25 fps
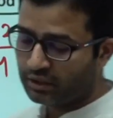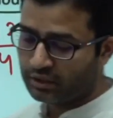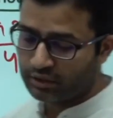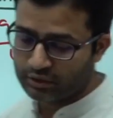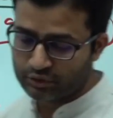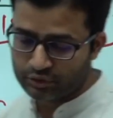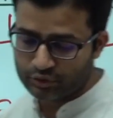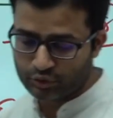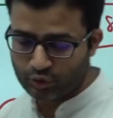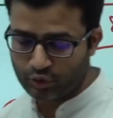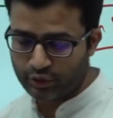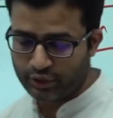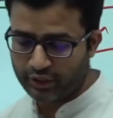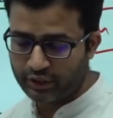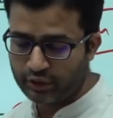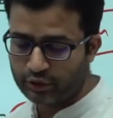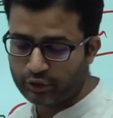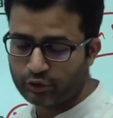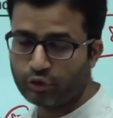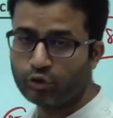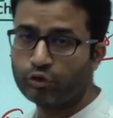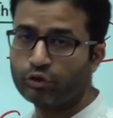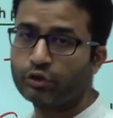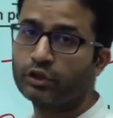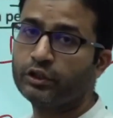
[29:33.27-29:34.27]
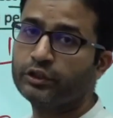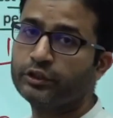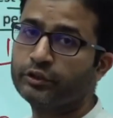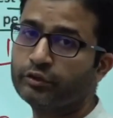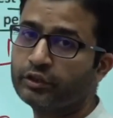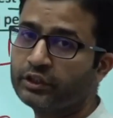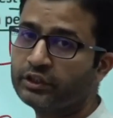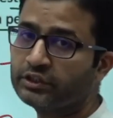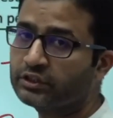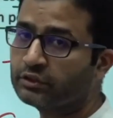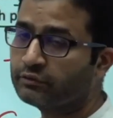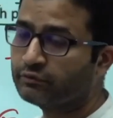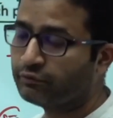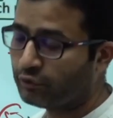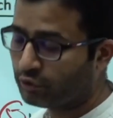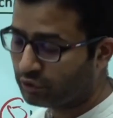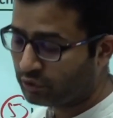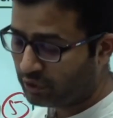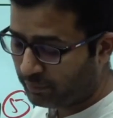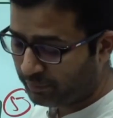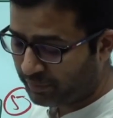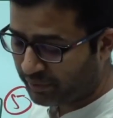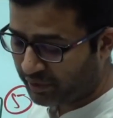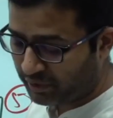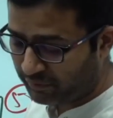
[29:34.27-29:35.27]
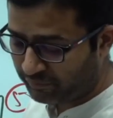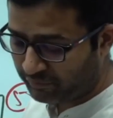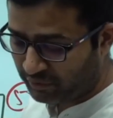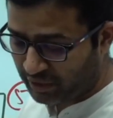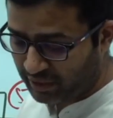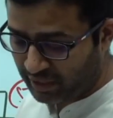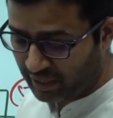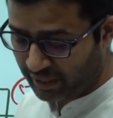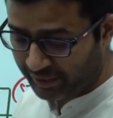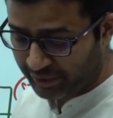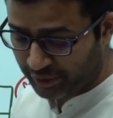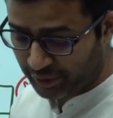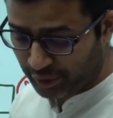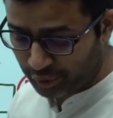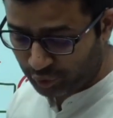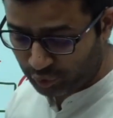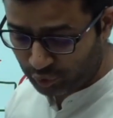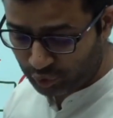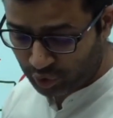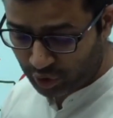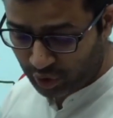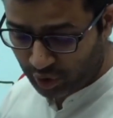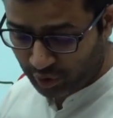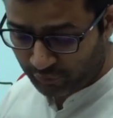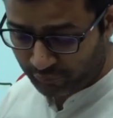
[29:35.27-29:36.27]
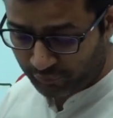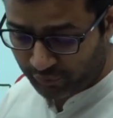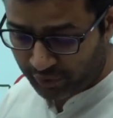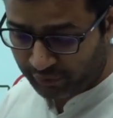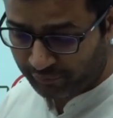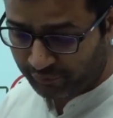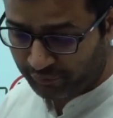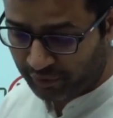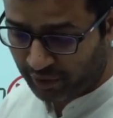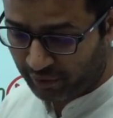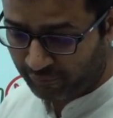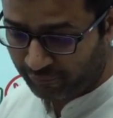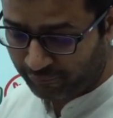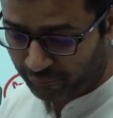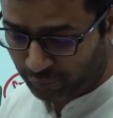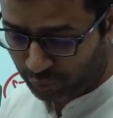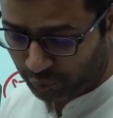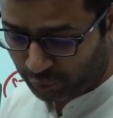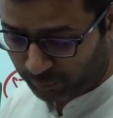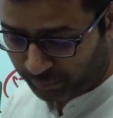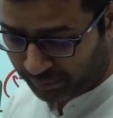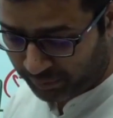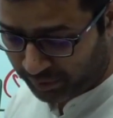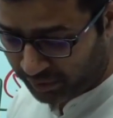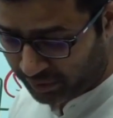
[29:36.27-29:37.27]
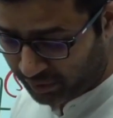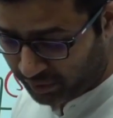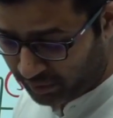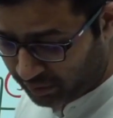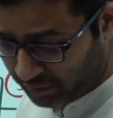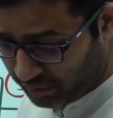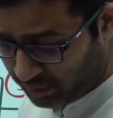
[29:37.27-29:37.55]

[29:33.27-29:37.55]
So here total duration for the period 192, where we have 4 period.